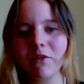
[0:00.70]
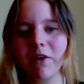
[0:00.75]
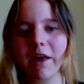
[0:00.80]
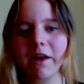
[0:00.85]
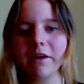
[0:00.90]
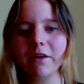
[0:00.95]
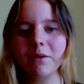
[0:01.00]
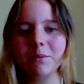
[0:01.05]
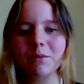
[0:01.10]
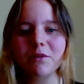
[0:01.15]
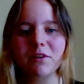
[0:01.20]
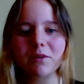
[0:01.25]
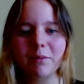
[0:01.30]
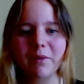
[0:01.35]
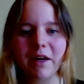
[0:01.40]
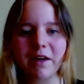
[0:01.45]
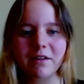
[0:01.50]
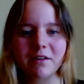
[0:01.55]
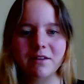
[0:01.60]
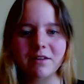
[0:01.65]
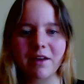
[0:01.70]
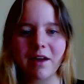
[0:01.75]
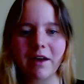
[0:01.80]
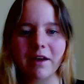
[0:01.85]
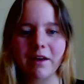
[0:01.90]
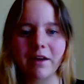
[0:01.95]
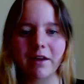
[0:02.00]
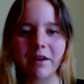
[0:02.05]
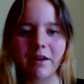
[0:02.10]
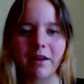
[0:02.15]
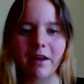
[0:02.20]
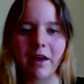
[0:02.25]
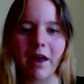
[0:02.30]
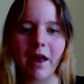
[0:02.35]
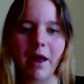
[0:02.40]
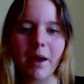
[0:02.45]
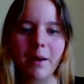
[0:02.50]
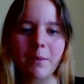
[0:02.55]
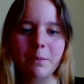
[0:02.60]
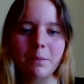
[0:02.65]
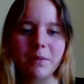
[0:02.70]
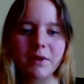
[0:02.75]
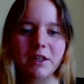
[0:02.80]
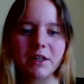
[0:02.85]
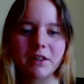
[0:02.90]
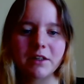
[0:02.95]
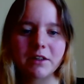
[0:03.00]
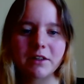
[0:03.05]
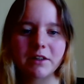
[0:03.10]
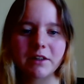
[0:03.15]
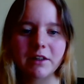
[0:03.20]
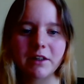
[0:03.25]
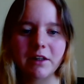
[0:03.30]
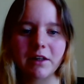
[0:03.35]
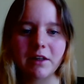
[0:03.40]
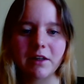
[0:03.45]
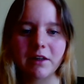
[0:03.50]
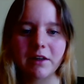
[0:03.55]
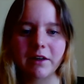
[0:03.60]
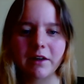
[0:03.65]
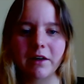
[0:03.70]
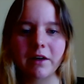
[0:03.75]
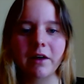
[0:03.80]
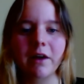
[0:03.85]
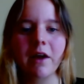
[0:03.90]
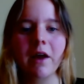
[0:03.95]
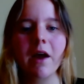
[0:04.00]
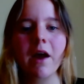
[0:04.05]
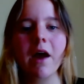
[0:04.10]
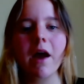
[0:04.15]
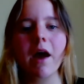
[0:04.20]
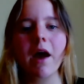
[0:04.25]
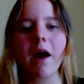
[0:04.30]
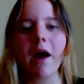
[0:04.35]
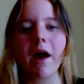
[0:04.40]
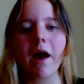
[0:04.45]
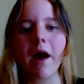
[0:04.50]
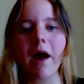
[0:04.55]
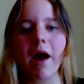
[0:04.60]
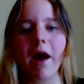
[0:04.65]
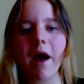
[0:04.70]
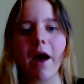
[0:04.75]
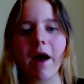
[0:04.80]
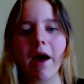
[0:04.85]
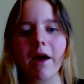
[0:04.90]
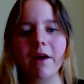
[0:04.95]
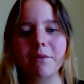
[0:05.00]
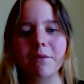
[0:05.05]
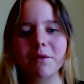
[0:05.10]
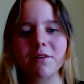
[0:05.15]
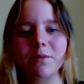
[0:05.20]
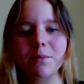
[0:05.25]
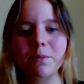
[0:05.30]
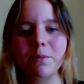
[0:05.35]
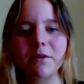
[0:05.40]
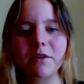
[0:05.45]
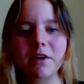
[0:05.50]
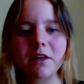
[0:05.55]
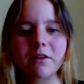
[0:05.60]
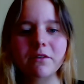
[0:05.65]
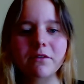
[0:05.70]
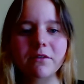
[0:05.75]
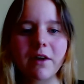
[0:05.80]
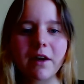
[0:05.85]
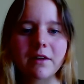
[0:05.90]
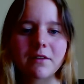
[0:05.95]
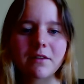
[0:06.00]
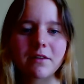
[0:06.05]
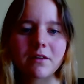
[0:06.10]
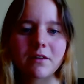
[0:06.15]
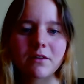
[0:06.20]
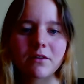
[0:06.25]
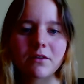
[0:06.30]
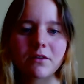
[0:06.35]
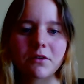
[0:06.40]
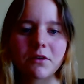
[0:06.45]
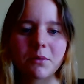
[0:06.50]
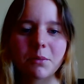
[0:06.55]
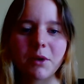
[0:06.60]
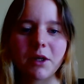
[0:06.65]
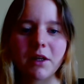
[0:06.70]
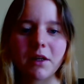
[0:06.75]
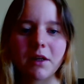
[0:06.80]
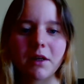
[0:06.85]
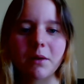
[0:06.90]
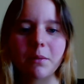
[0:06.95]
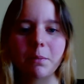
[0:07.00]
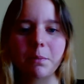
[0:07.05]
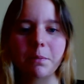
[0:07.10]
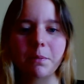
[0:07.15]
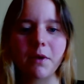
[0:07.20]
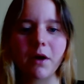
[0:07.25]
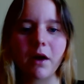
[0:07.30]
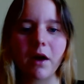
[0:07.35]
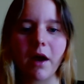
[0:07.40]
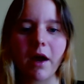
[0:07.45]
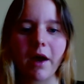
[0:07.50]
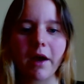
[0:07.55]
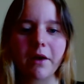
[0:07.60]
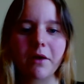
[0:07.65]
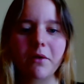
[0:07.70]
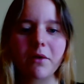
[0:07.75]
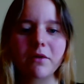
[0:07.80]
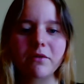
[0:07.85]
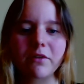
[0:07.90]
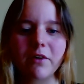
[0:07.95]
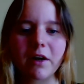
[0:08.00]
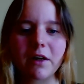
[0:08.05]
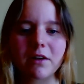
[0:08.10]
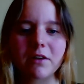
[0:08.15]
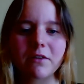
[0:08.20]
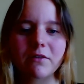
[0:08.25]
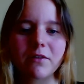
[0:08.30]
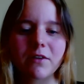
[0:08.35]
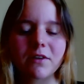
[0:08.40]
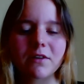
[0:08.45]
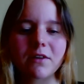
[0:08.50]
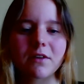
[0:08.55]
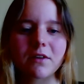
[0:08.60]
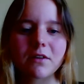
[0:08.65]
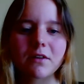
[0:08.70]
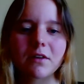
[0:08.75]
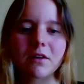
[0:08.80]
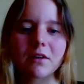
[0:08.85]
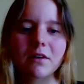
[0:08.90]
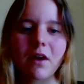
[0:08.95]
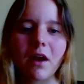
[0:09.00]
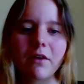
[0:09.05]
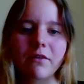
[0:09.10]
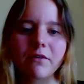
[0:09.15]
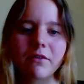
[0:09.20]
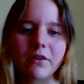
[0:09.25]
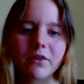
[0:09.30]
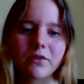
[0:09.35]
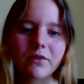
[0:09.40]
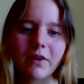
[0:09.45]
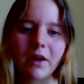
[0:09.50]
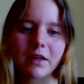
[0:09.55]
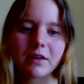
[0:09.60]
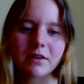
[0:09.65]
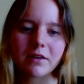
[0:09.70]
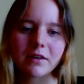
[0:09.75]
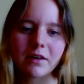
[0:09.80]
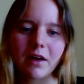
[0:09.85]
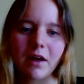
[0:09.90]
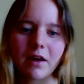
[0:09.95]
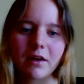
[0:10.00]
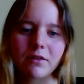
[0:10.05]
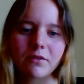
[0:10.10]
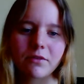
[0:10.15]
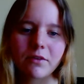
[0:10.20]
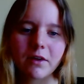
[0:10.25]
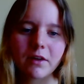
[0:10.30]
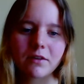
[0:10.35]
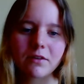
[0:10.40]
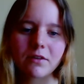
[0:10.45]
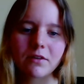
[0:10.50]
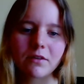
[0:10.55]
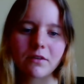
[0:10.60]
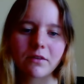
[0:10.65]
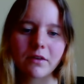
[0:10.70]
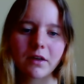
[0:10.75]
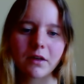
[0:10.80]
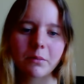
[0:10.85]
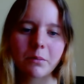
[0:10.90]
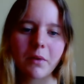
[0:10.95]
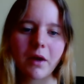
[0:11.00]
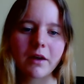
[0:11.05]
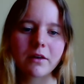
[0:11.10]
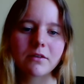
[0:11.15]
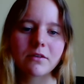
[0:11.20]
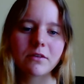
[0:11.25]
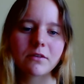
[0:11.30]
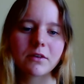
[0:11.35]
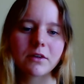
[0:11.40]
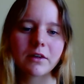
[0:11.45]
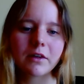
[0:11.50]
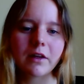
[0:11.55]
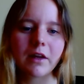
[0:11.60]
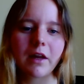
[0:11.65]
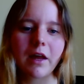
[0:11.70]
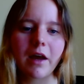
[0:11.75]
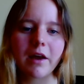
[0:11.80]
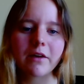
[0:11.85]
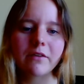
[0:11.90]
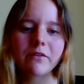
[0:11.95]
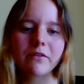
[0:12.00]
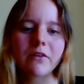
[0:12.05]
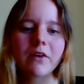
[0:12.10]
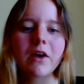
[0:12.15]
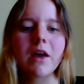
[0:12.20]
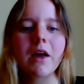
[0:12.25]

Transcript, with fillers: Welcome to my channel. I'm BiaDarkia. I was born and raised in Germany, but I already visited over 20 countries during my short life,